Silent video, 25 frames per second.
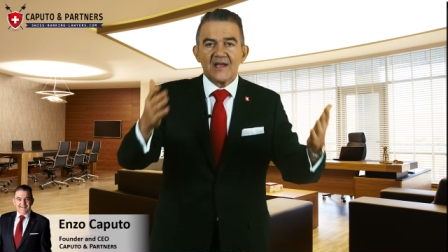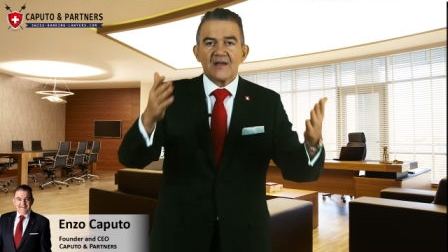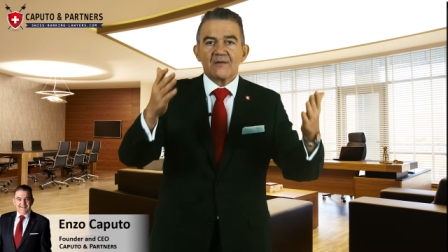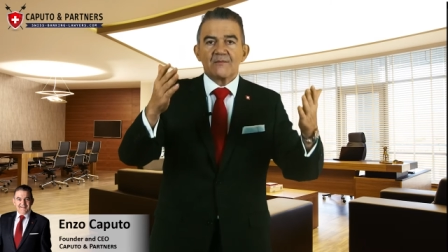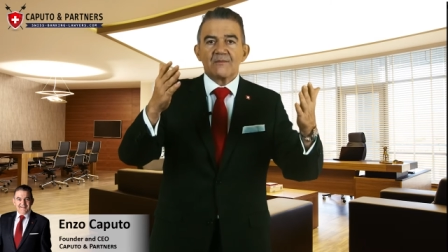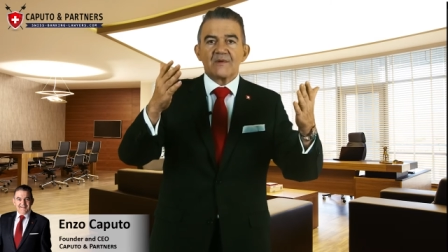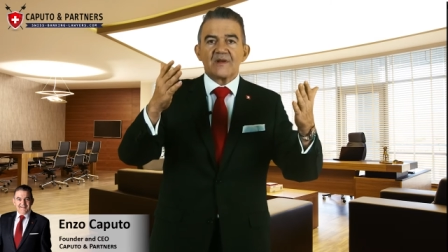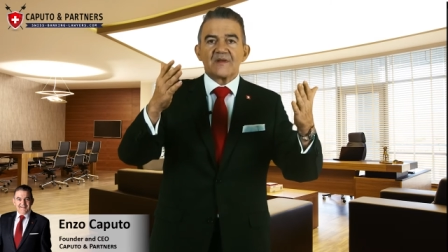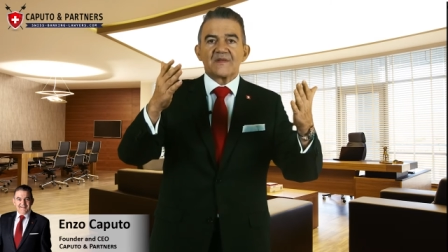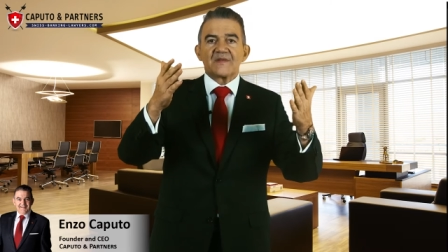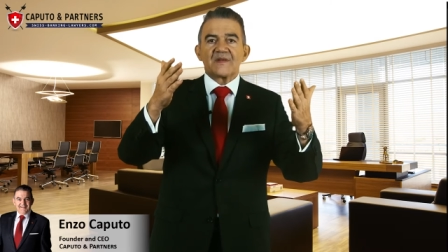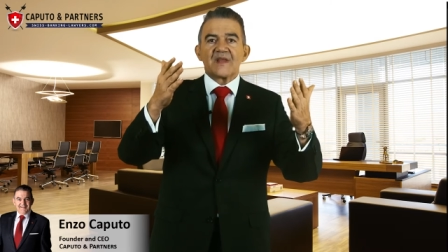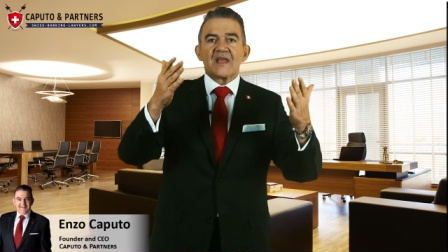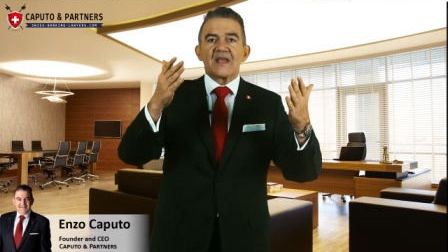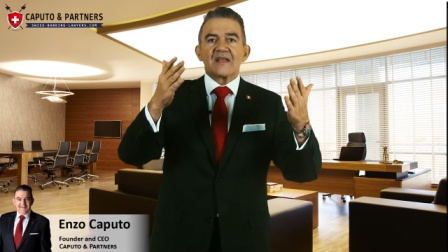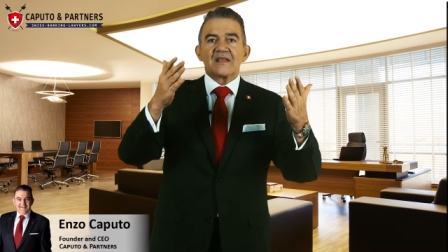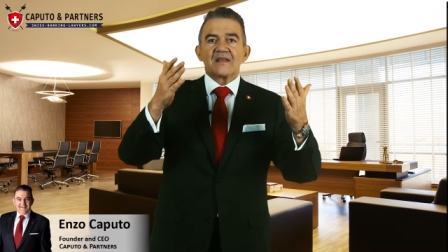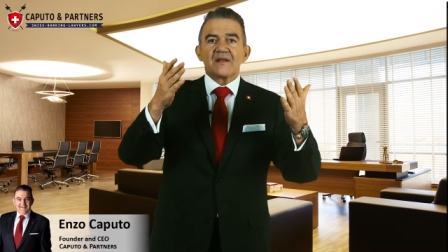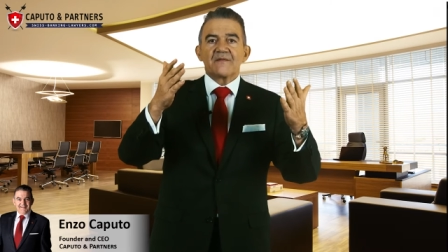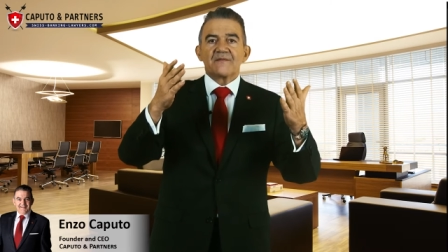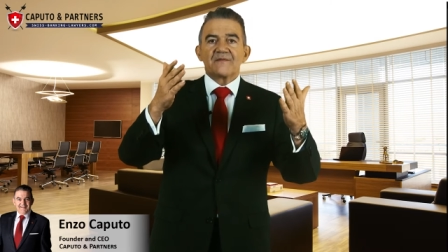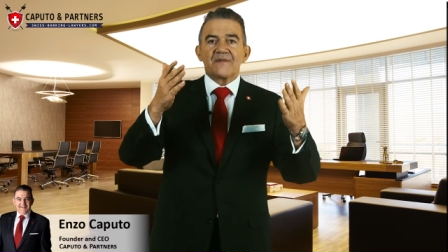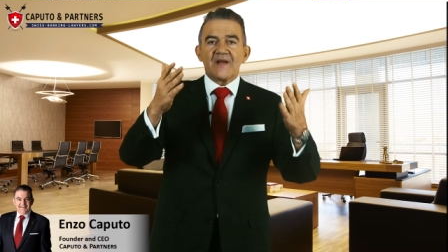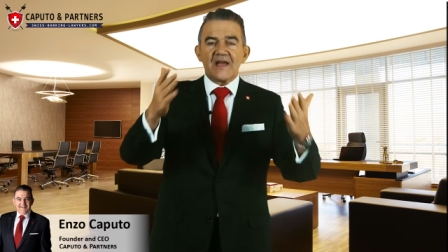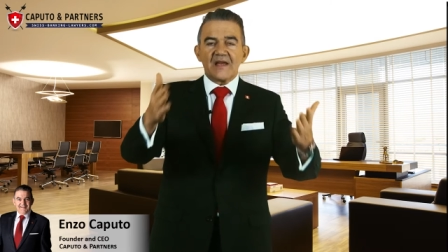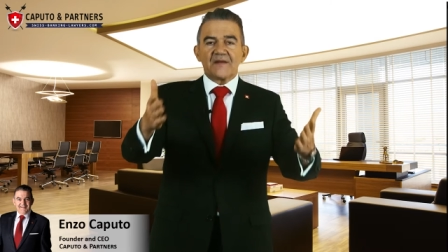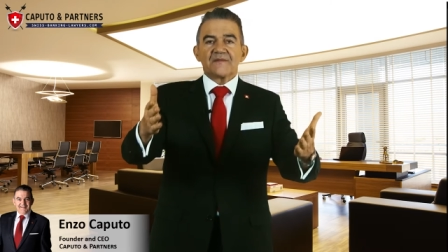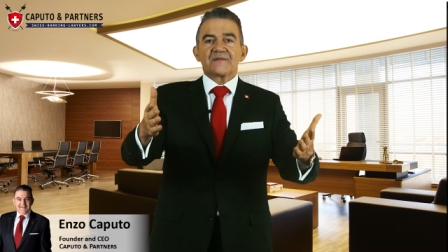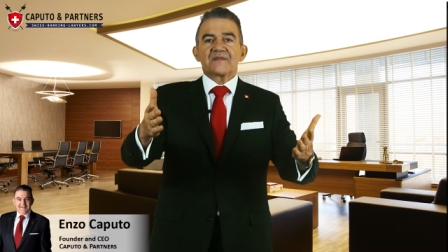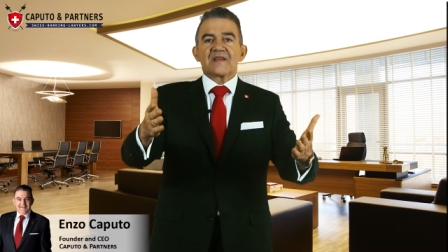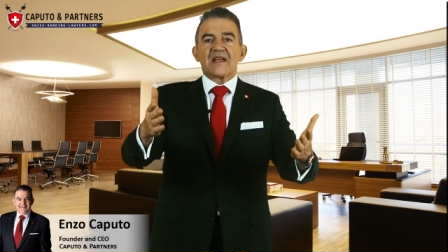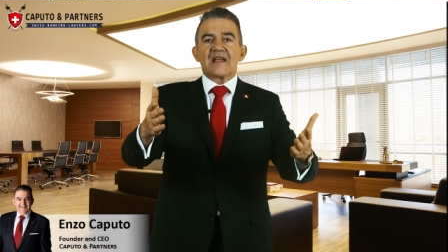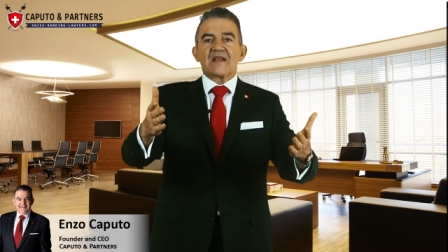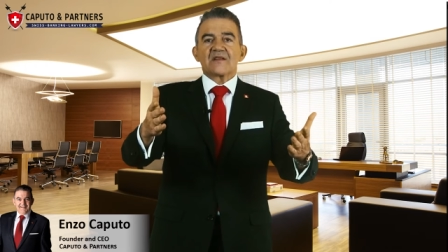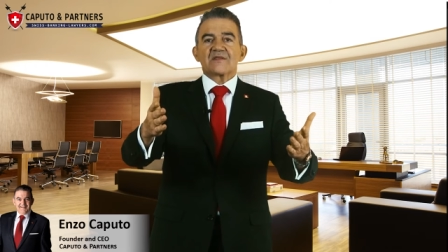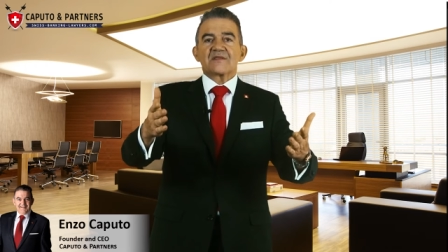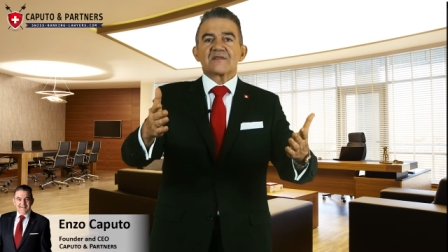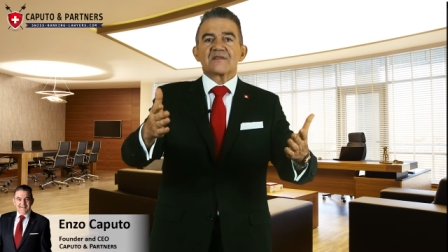with
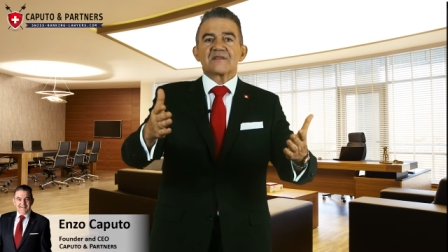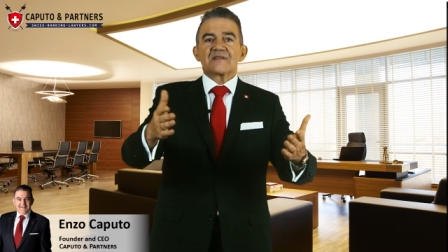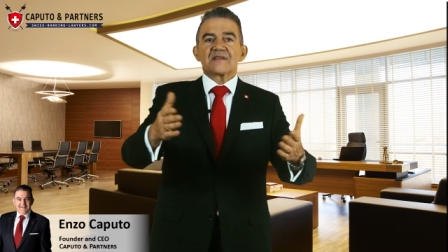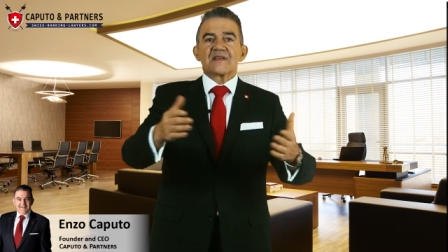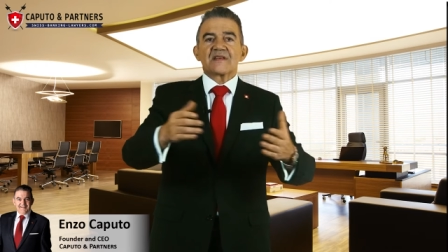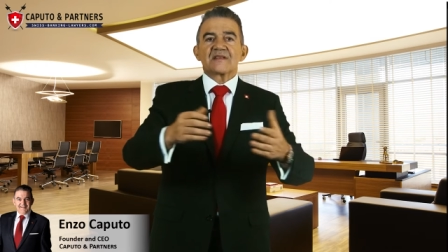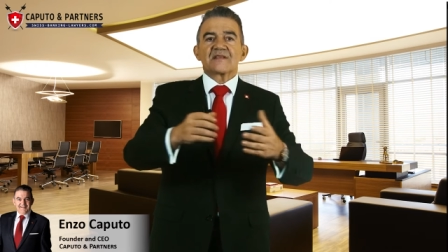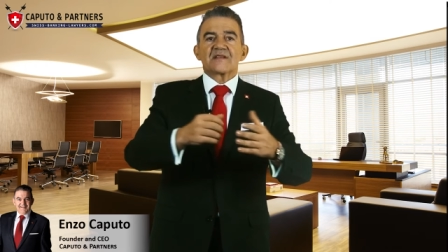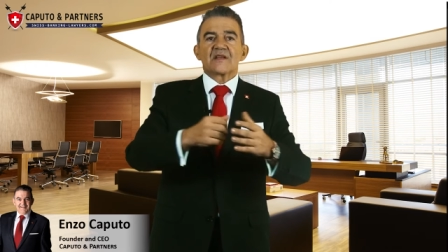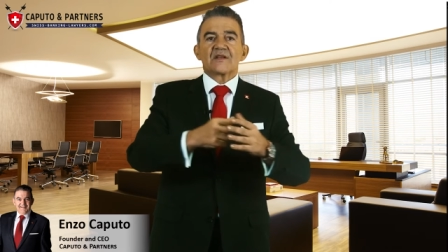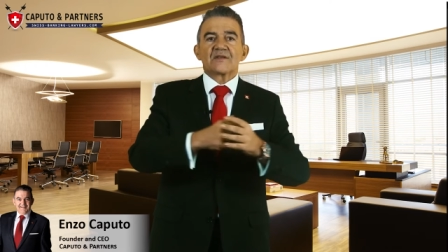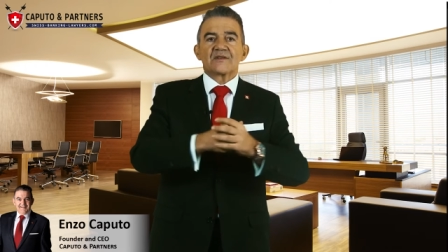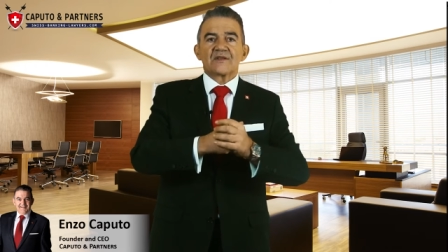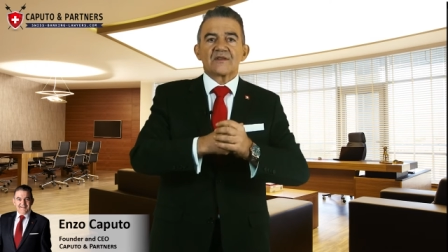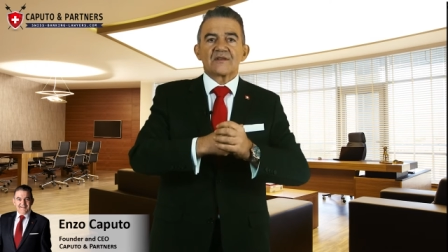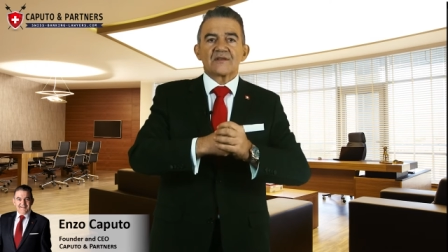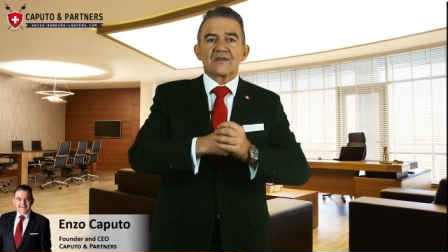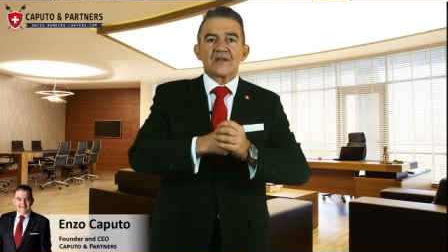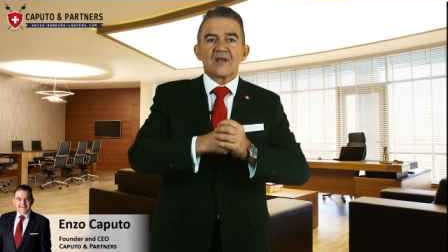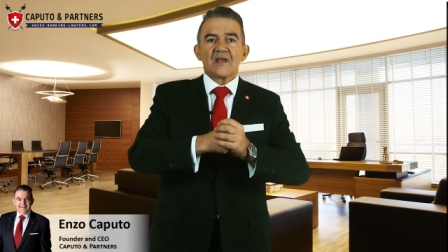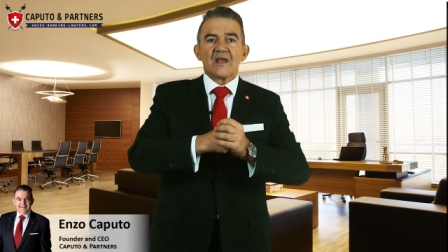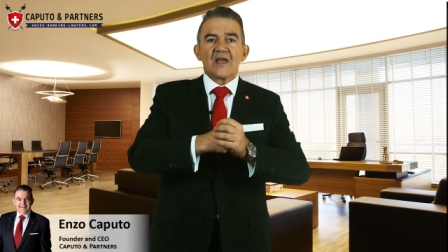5,600